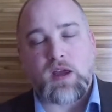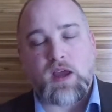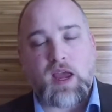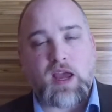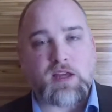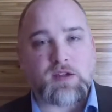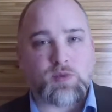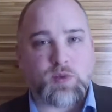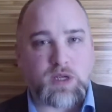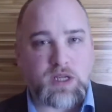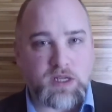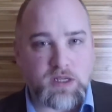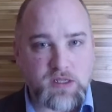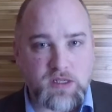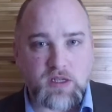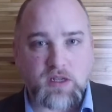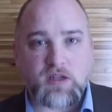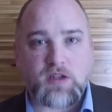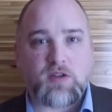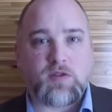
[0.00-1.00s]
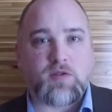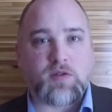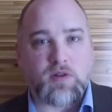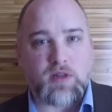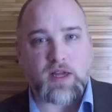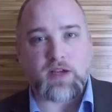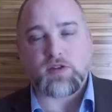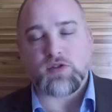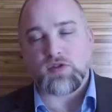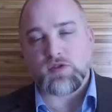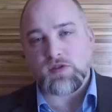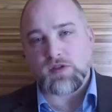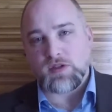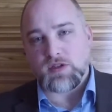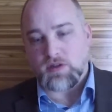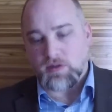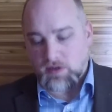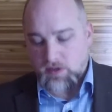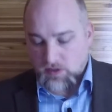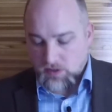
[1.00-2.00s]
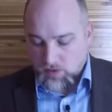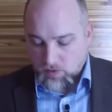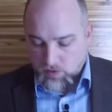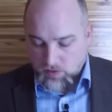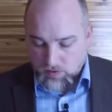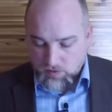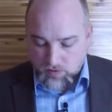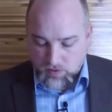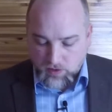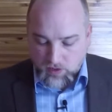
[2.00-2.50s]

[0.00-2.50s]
as we continue the lecture series going through the